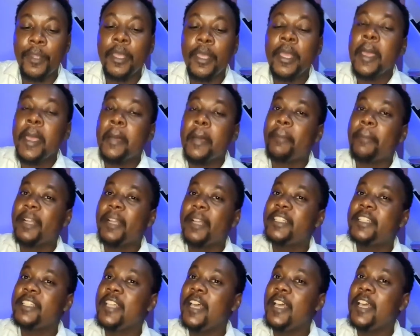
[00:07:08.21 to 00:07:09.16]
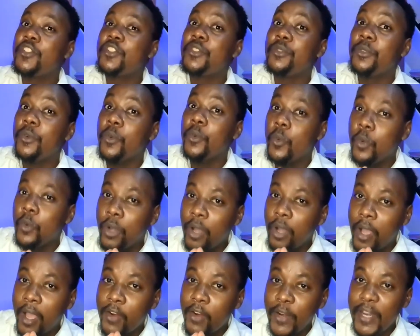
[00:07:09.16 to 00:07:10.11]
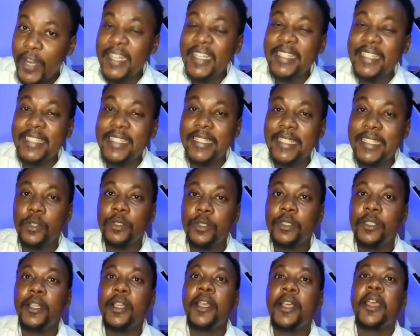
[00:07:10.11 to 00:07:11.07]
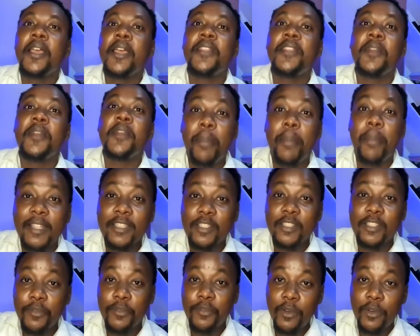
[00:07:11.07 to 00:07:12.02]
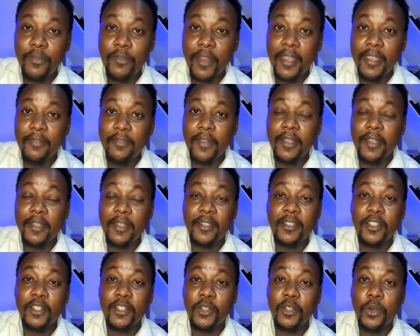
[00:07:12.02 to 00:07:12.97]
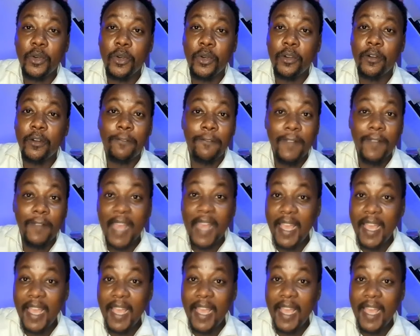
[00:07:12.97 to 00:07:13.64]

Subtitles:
But in the rainy season, the banks of the river even, flood.